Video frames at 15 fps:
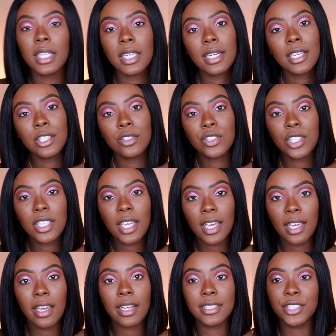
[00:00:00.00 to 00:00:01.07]
then using
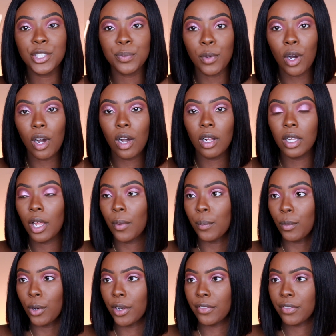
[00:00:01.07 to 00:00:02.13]
a small
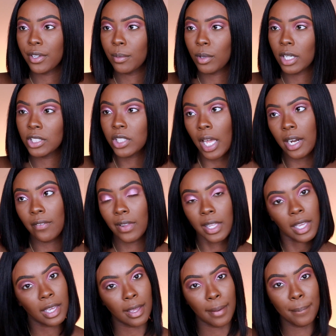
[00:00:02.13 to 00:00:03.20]
Morphe brush, kind of
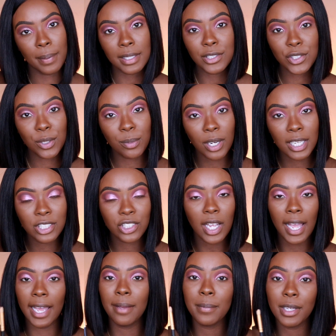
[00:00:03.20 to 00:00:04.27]
like a pencil brush,
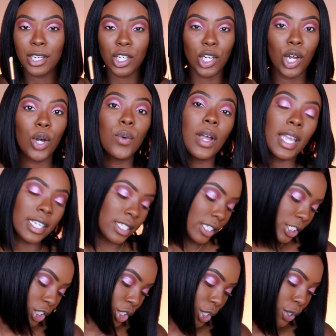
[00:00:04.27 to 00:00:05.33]
I'm gonna go
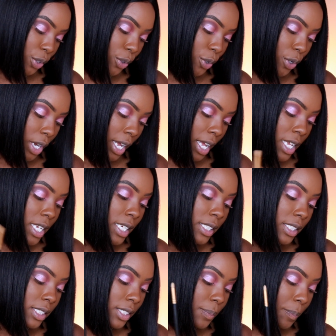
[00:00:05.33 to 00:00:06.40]
into
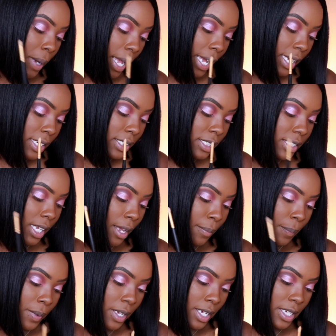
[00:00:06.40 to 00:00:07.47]
Spice,
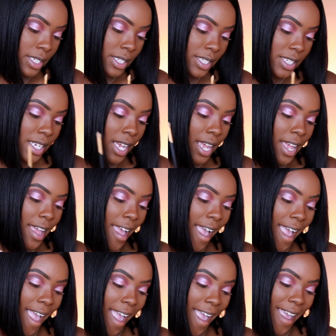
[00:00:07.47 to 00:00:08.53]
Épice,
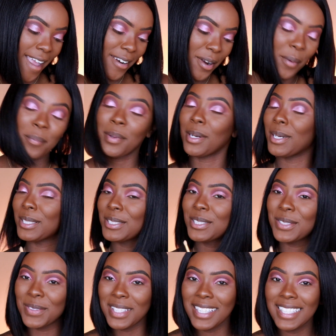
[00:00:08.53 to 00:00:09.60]
and
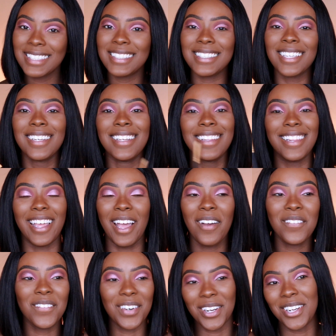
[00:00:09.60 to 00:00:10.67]
Bittersweet.
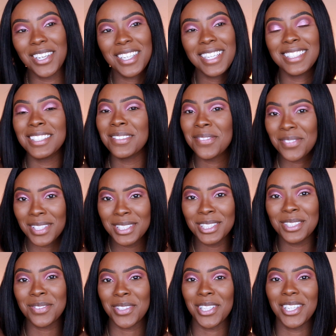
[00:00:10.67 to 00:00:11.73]
That word, it's a
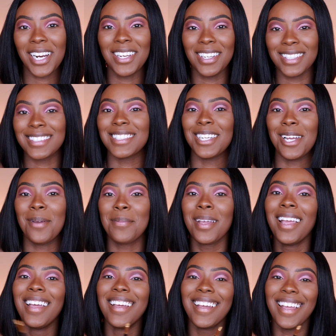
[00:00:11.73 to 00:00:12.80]
French word, I looked it up,
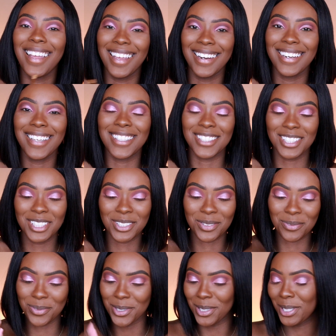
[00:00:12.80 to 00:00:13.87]
and it's
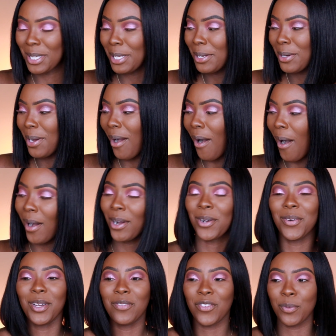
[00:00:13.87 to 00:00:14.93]
just really
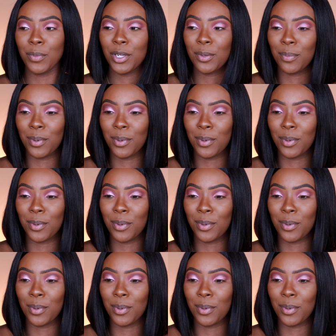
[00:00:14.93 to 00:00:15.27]
awkward for me to